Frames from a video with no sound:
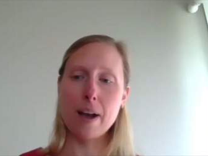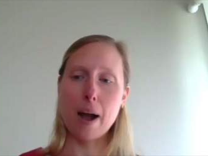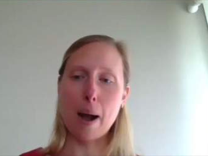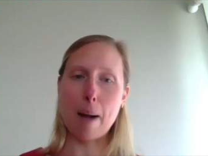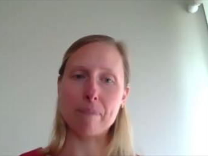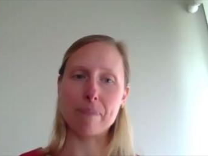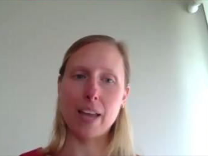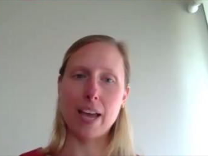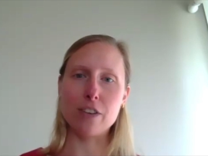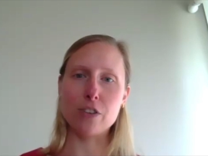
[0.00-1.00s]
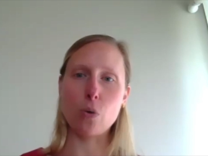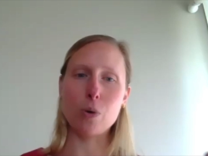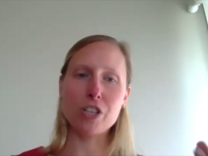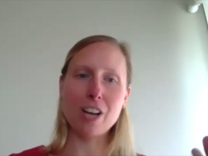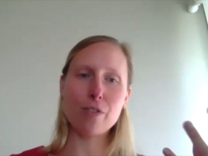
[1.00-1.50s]
Um, and so,
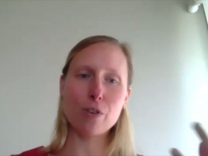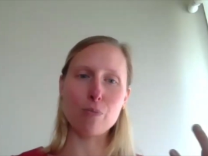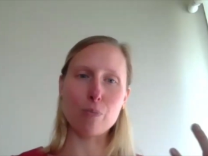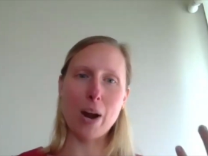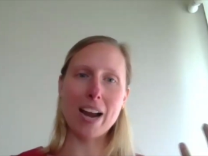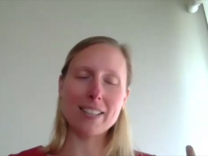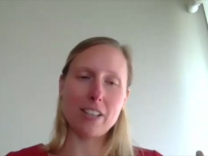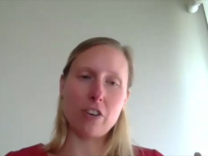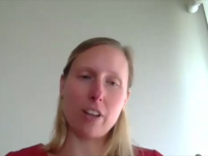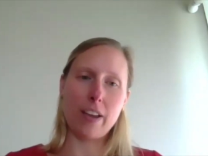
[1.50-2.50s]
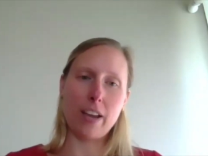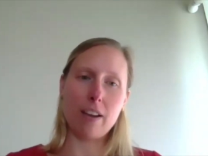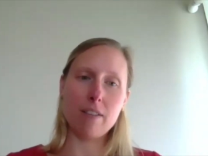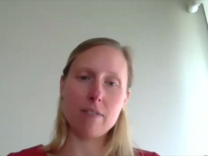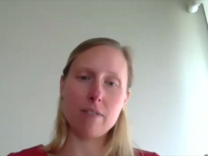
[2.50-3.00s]
whichever practice area
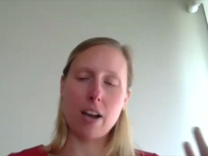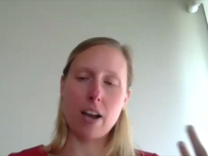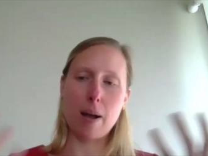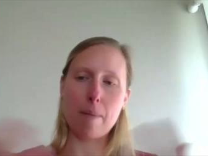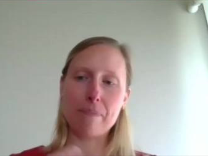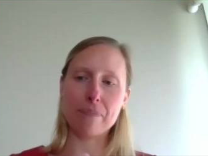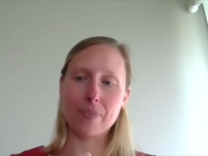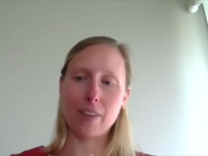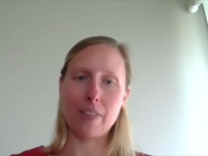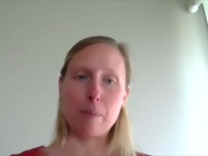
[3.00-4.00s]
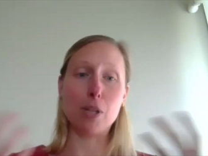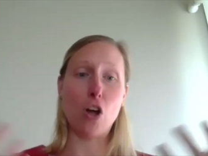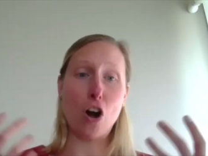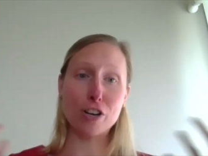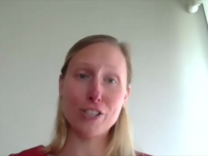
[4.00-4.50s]
they um, they
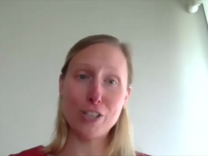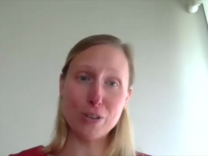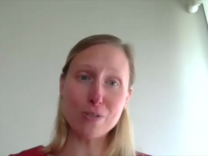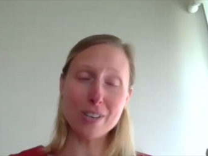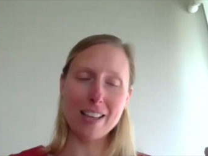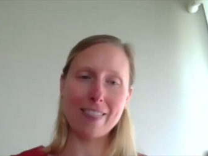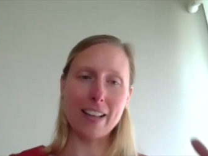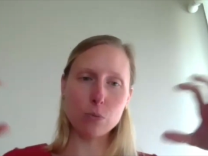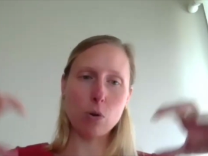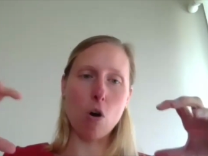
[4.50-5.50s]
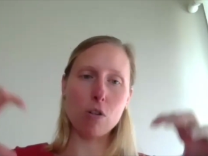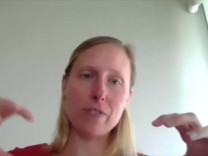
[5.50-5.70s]
belong to, that's where all of